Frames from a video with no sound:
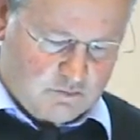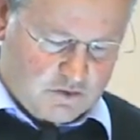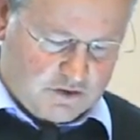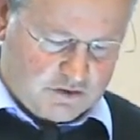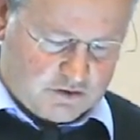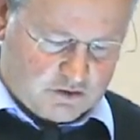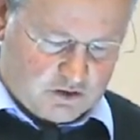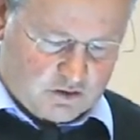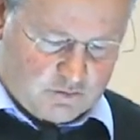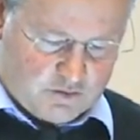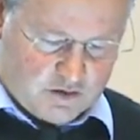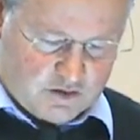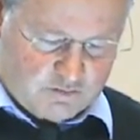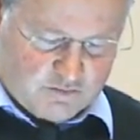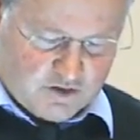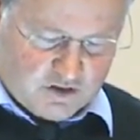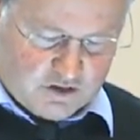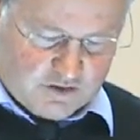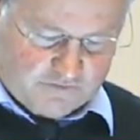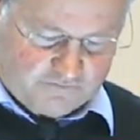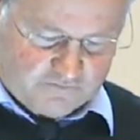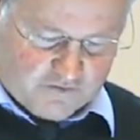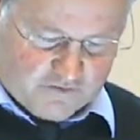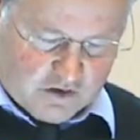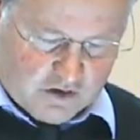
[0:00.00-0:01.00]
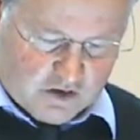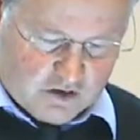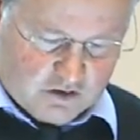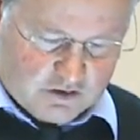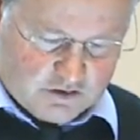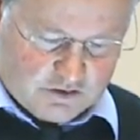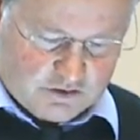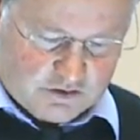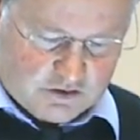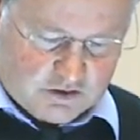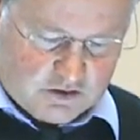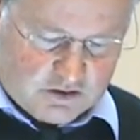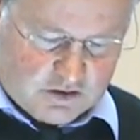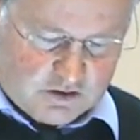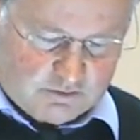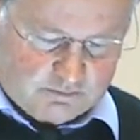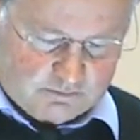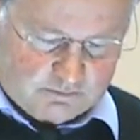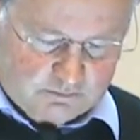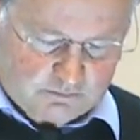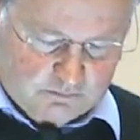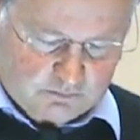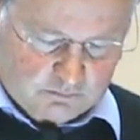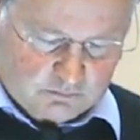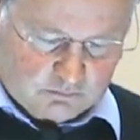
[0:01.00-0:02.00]
Let me see where my file is
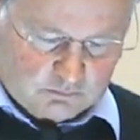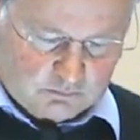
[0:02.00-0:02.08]
here.